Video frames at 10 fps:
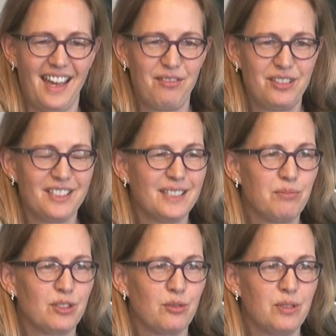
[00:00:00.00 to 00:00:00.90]
everything
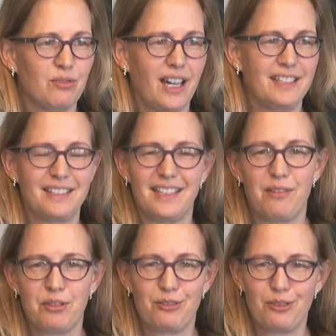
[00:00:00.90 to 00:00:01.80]
seems to be right, and I
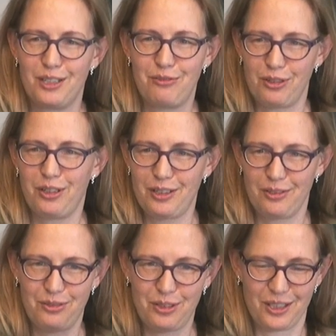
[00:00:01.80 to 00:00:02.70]
was looking for,
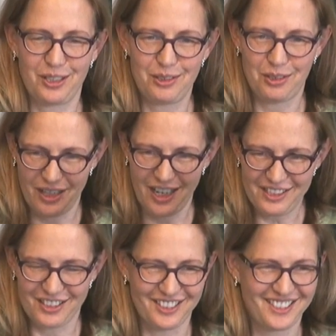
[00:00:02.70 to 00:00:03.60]
for you know,
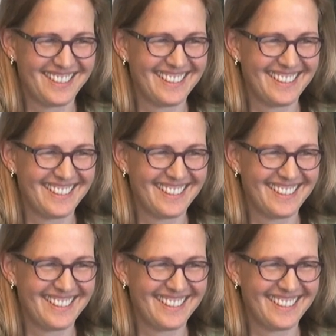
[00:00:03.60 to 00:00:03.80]
answers.